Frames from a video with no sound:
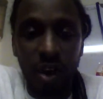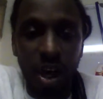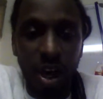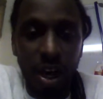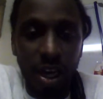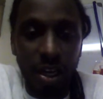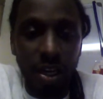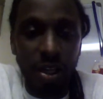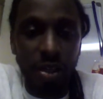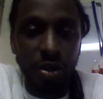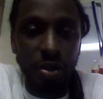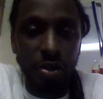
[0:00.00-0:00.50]

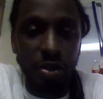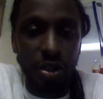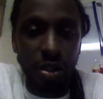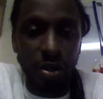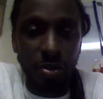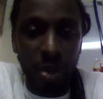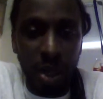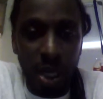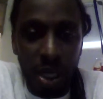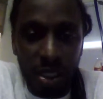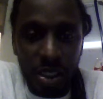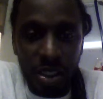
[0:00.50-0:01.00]
audios
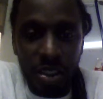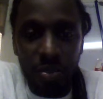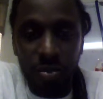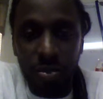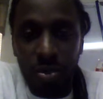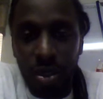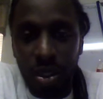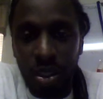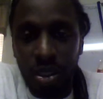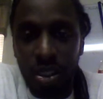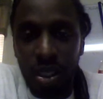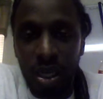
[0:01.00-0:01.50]
and positive
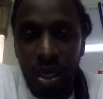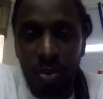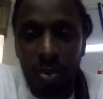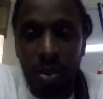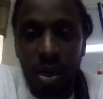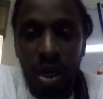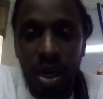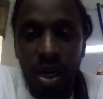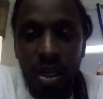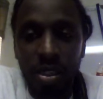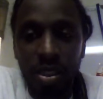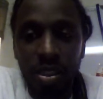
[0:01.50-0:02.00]
books that I'm
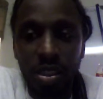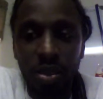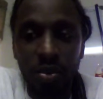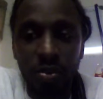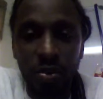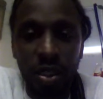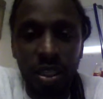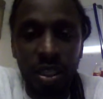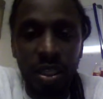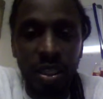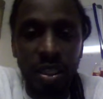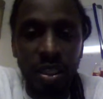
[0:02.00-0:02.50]
constantly
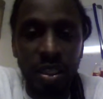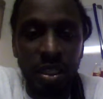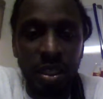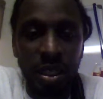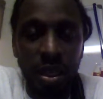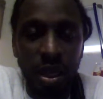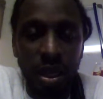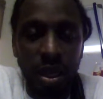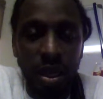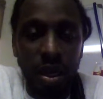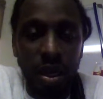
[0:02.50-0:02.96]
reading.